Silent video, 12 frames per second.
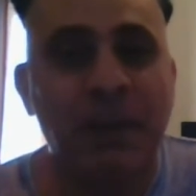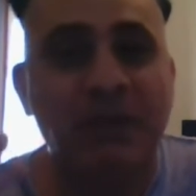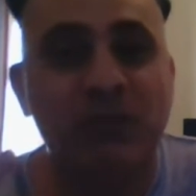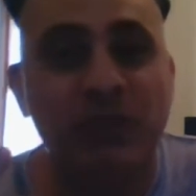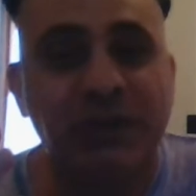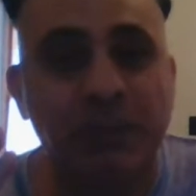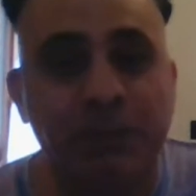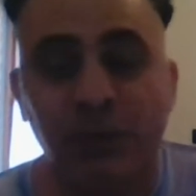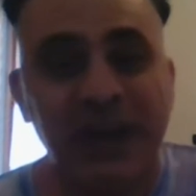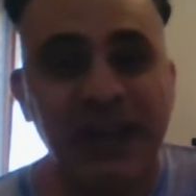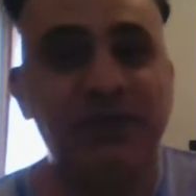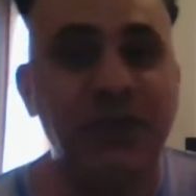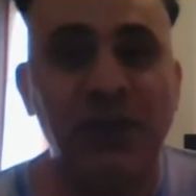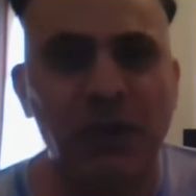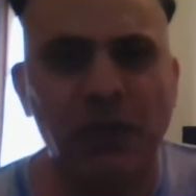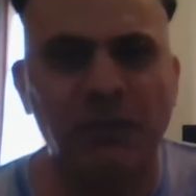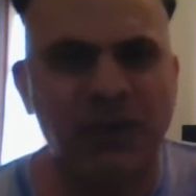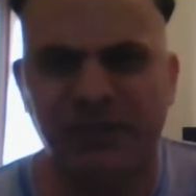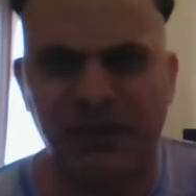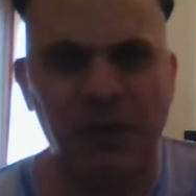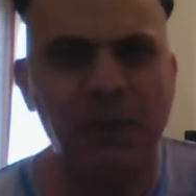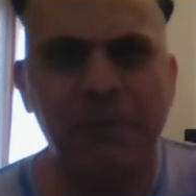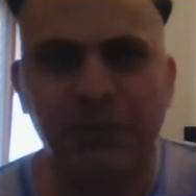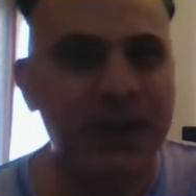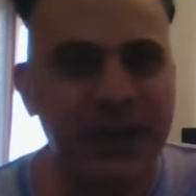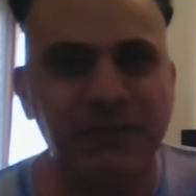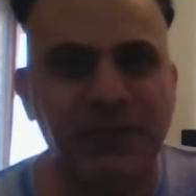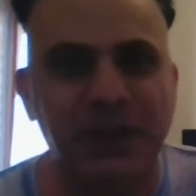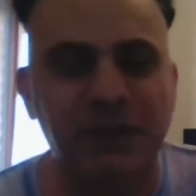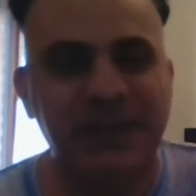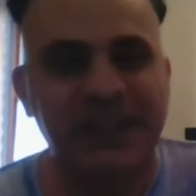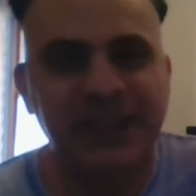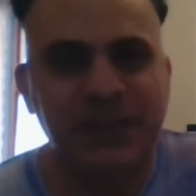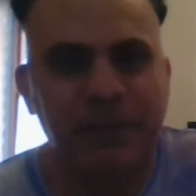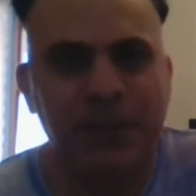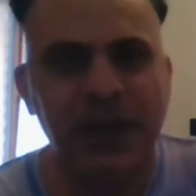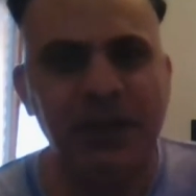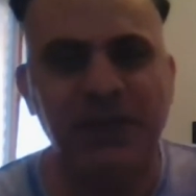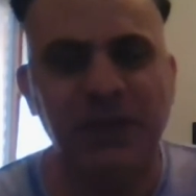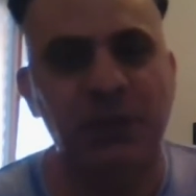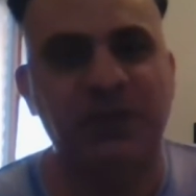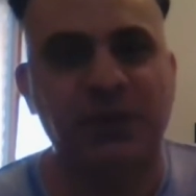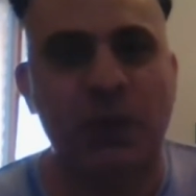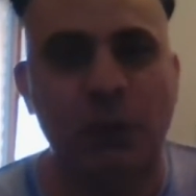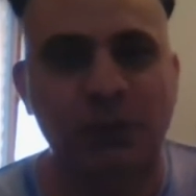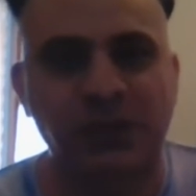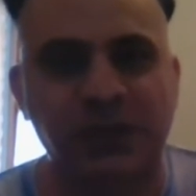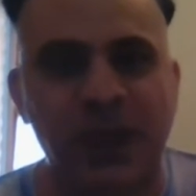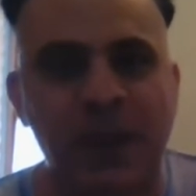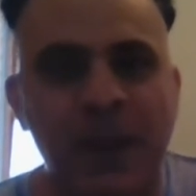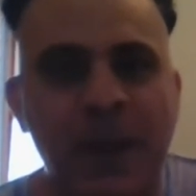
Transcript: re preview, review, preview. This is a preview, of course.